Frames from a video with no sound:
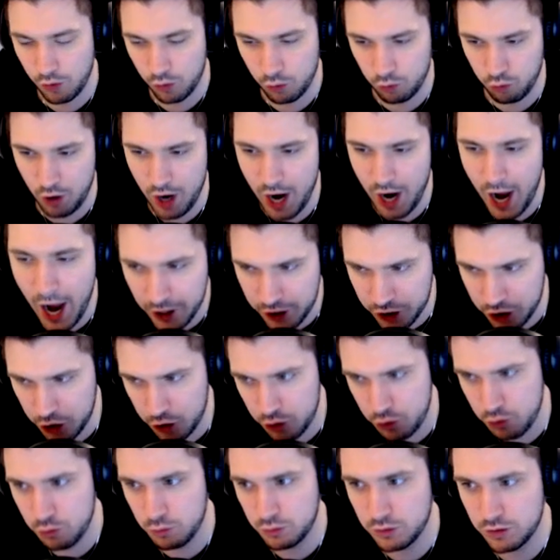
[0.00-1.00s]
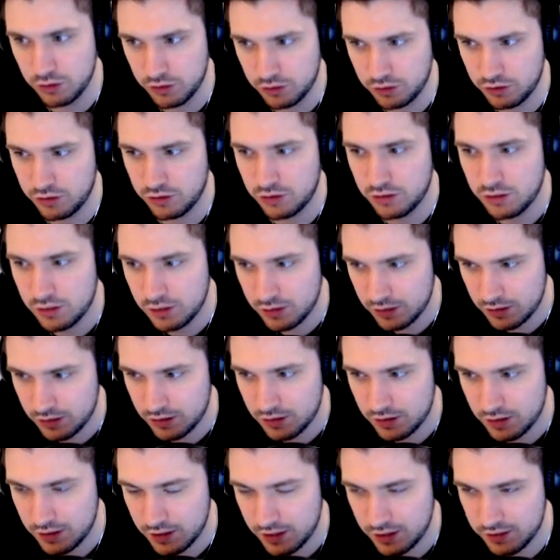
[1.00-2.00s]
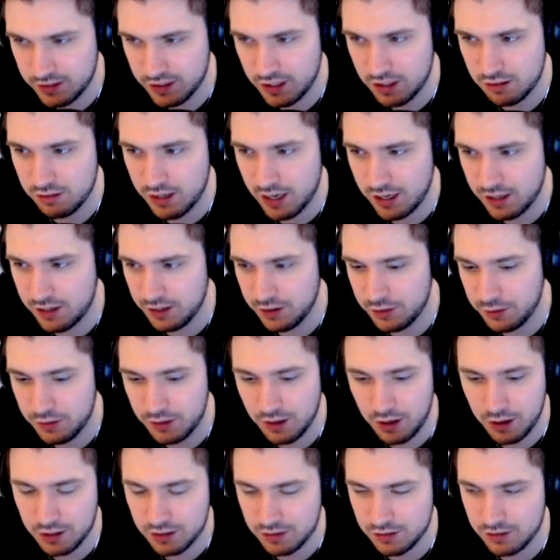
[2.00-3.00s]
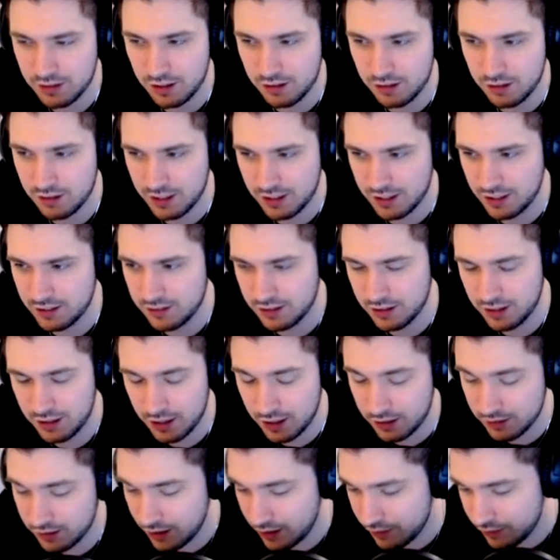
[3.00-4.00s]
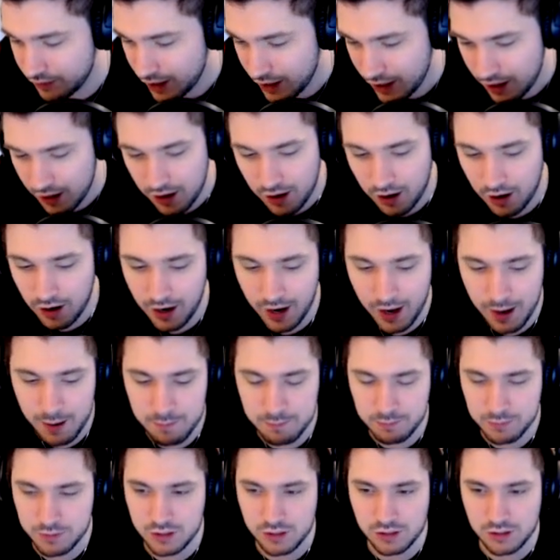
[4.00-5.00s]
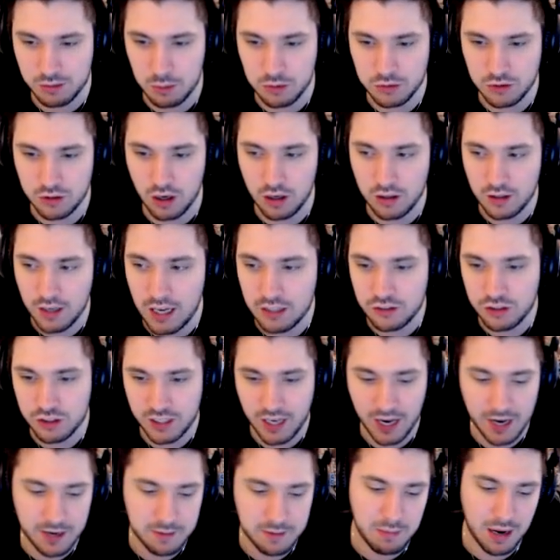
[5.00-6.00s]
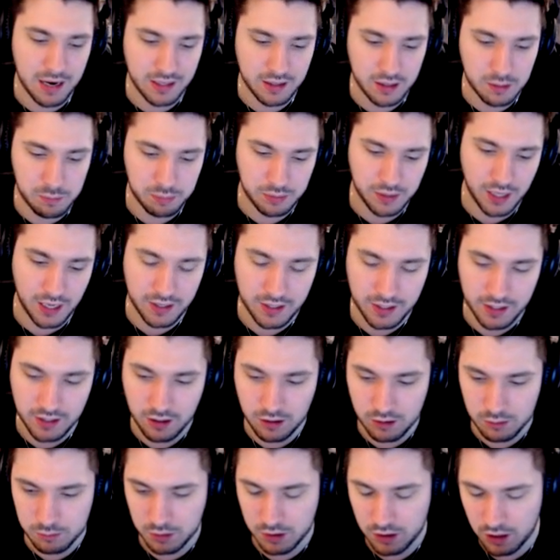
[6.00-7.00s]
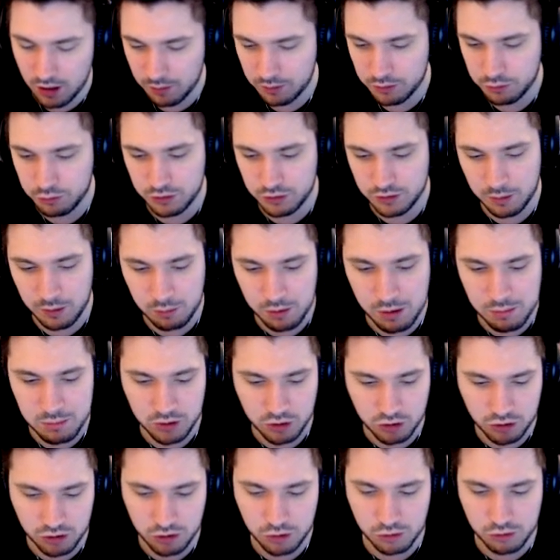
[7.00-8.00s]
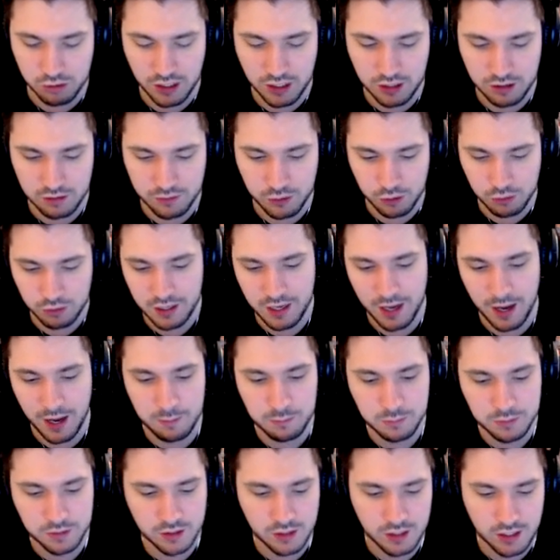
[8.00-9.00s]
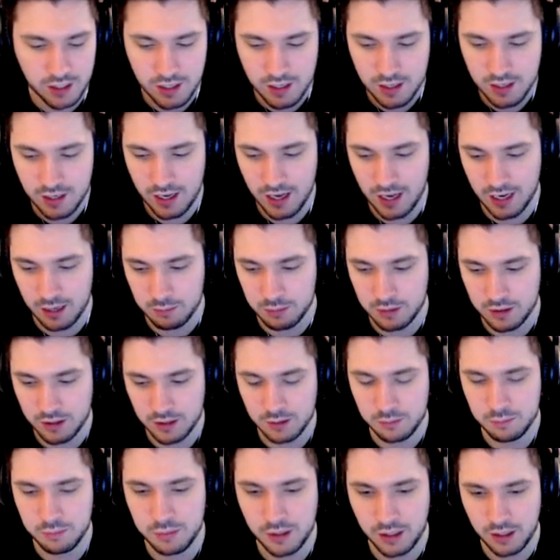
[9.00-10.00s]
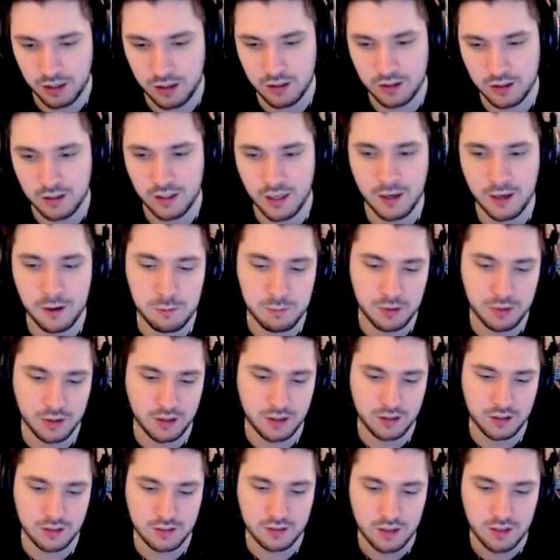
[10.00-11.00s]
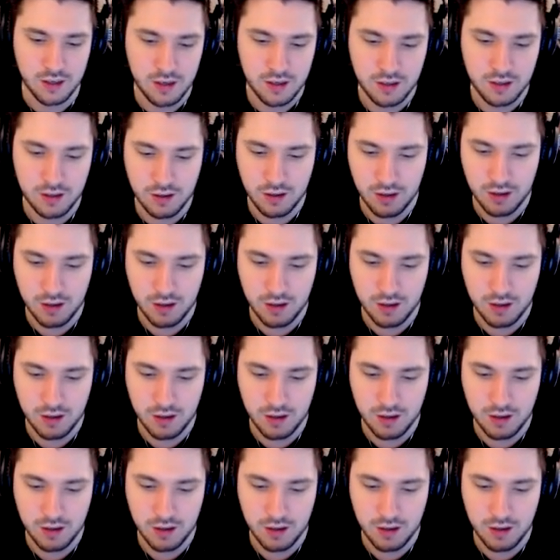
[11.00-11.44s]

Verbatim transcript: the raccoons. Is it a raccoon? No, it's not a raccoon. Is it? I don't even, I am just the most uneducated man on the planet. Oh my god, I'm sure I'm not wearing my jewelry and I feel really empty, and I'm gonna put it on now because